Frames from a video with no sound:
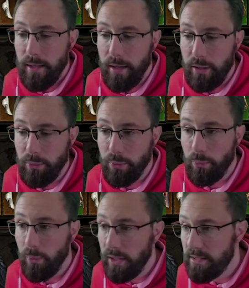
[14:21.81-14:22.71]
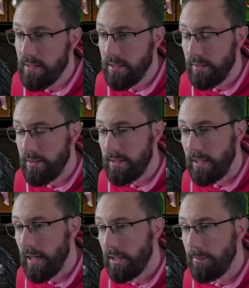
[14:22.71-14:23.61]
You want to wait until you see
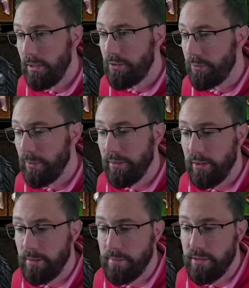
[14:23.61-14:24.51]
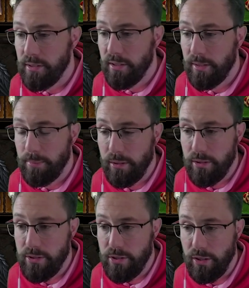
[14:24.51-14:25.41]
enemies for Wrath of the Berserker
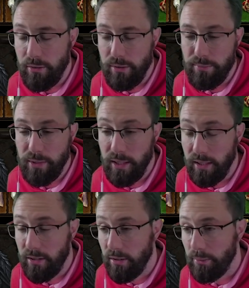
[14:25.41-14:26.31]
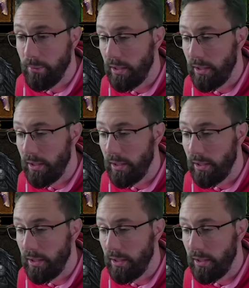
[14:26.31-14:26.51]
because you really kind of want to get